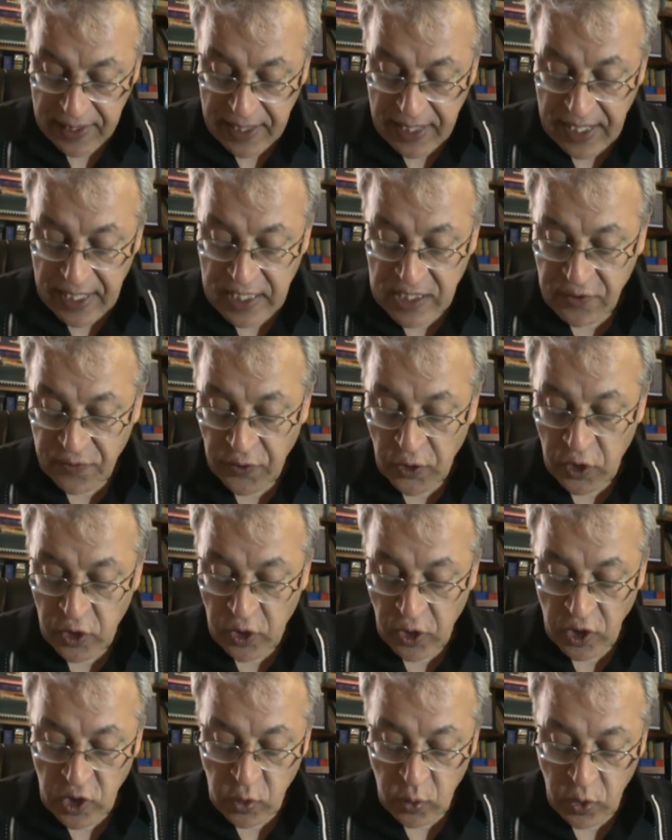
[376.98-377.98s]
As for
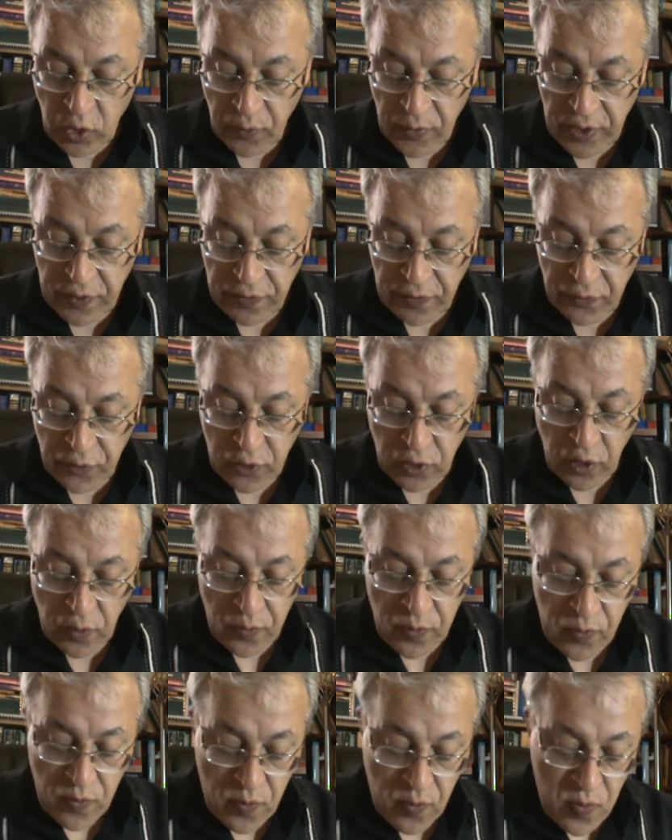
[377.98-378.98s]
those women
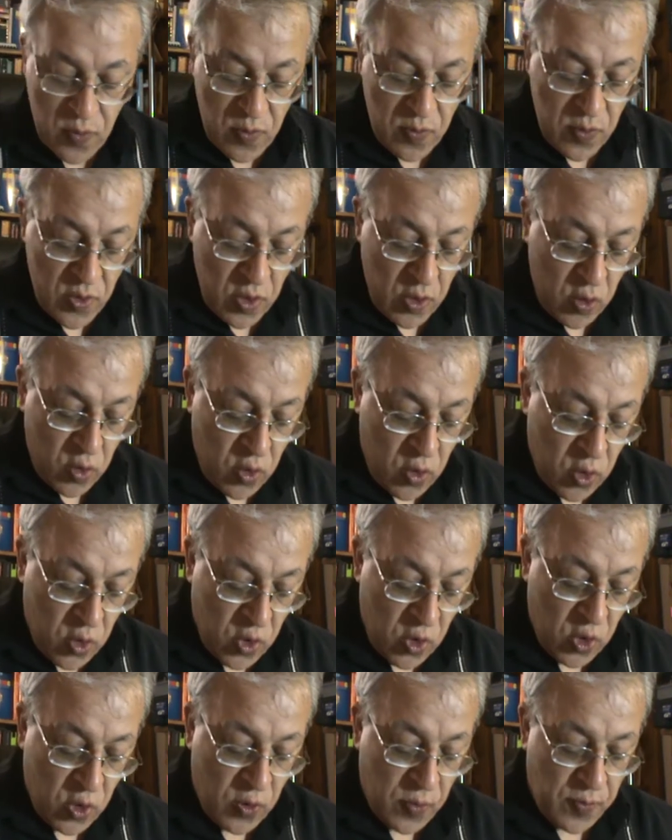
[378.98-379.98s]
from
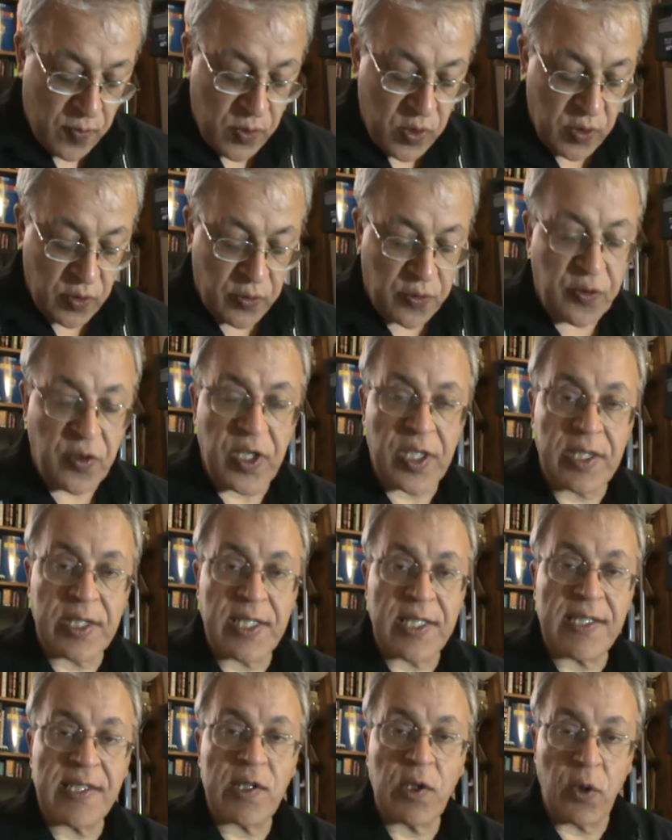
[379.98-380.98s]
whom you fear
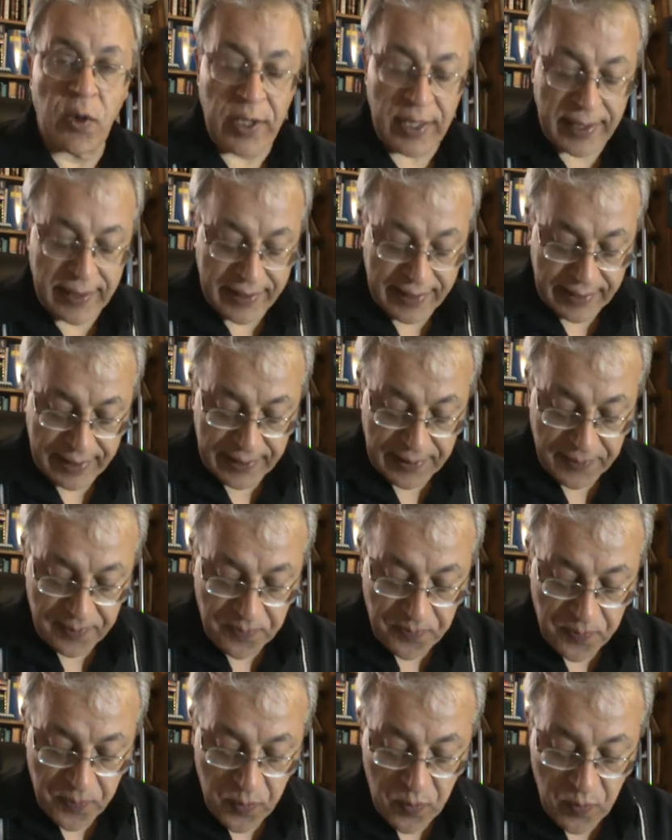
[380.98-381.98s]
disloyalty,
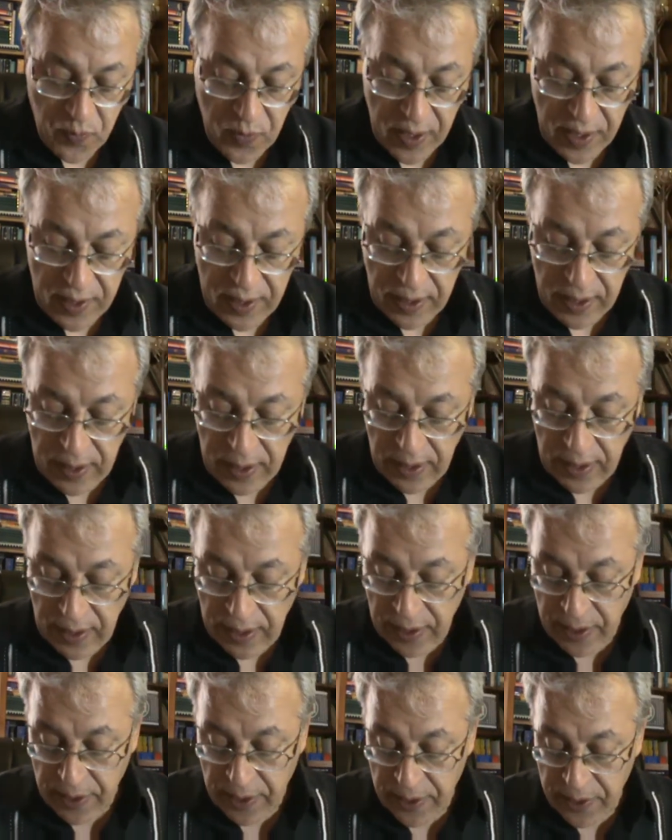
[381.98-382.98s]

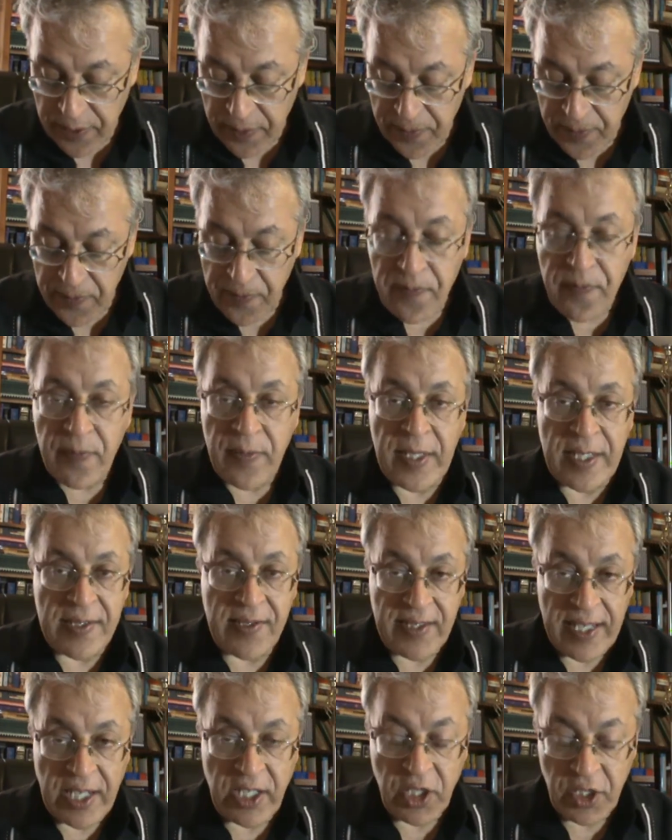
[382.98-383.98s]
this
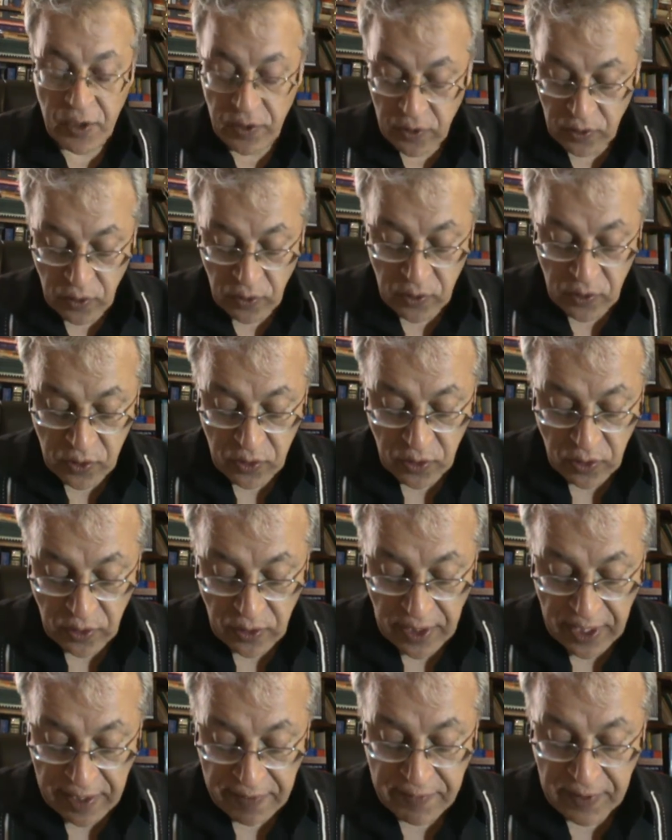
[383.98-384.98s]
section also
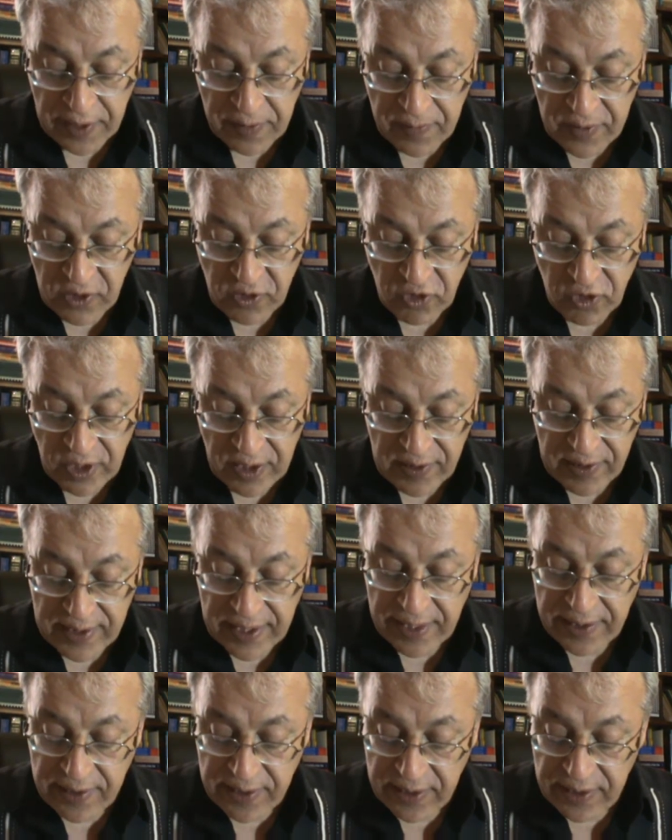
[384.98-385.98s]
heavily
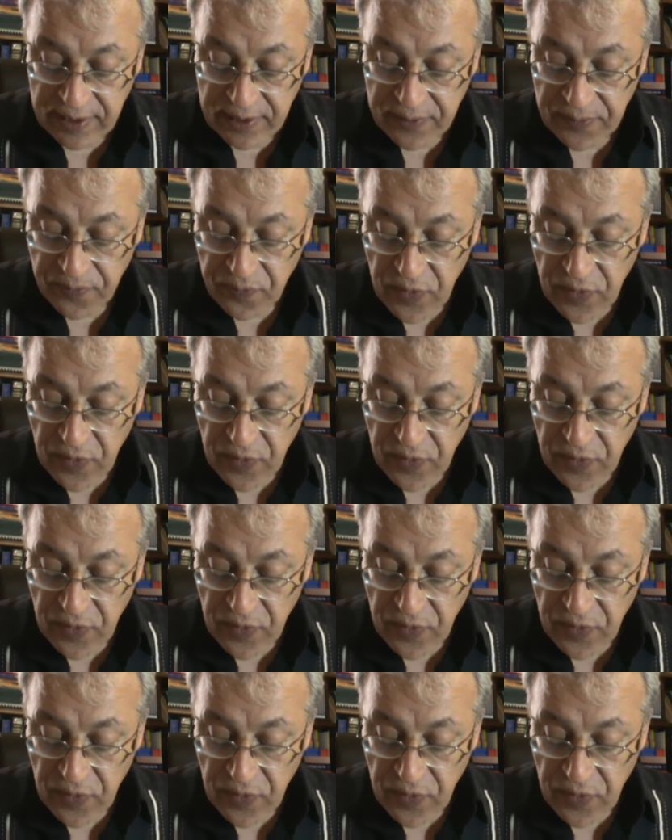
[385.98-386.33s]
mistranslated.